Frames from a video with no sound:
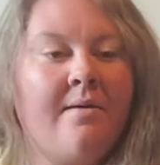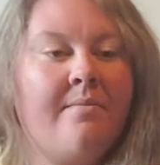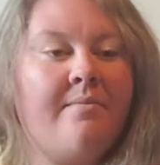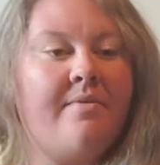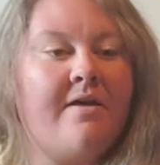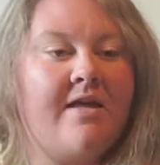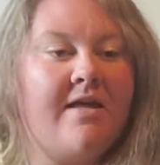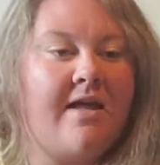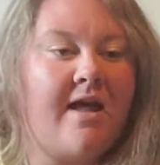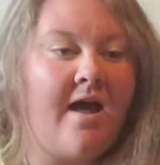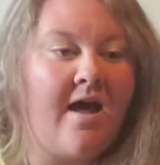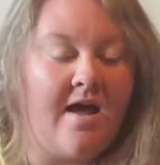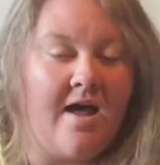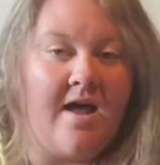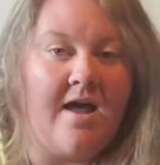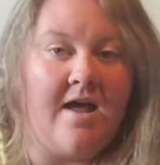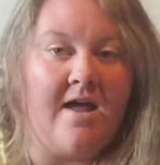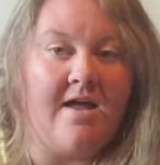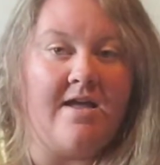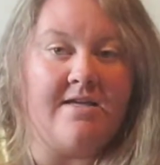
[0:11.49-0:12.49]

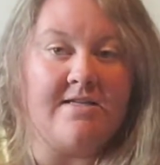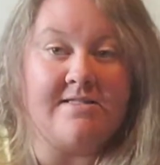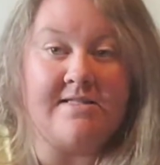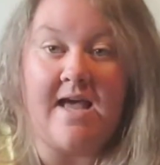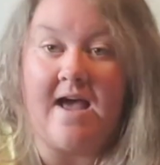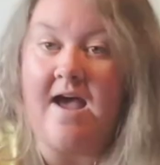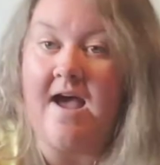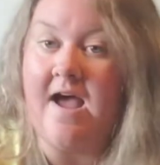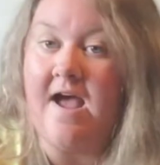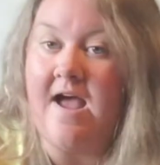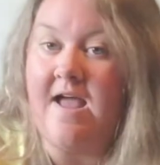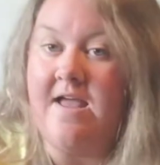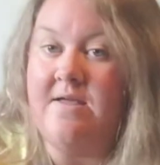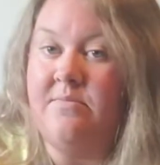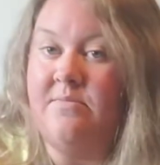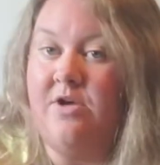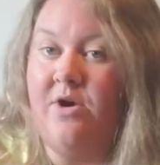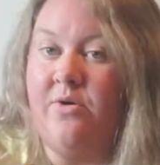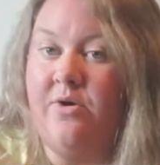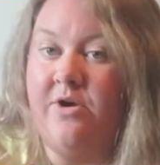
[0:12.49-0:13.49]
because I
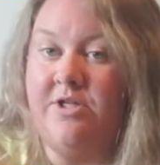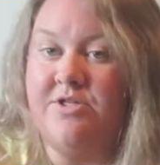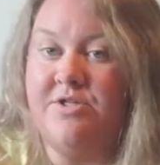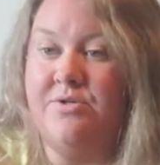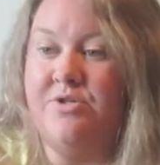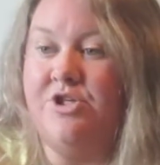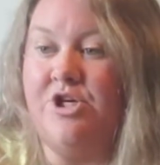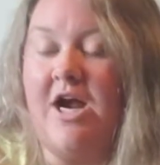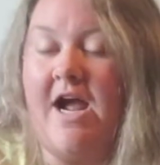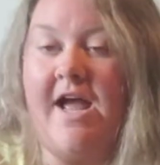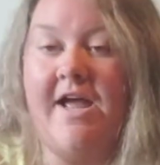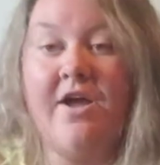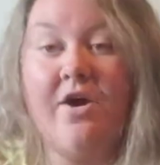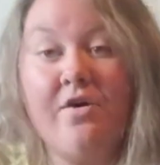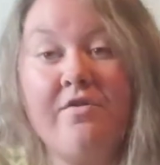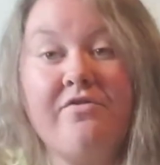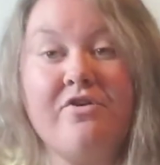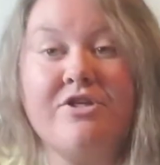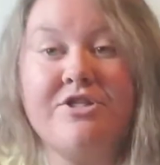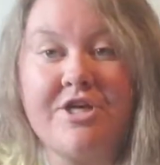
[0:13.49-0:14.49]
am going to try
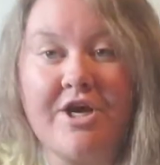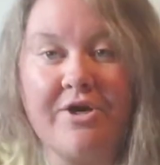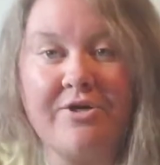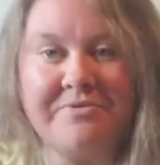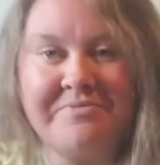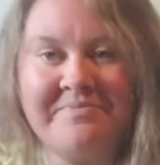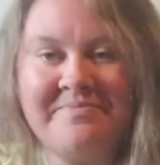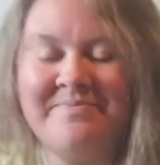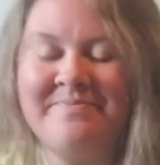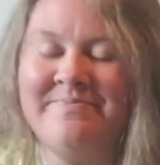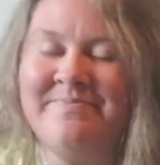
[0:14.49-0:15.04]
Overtone.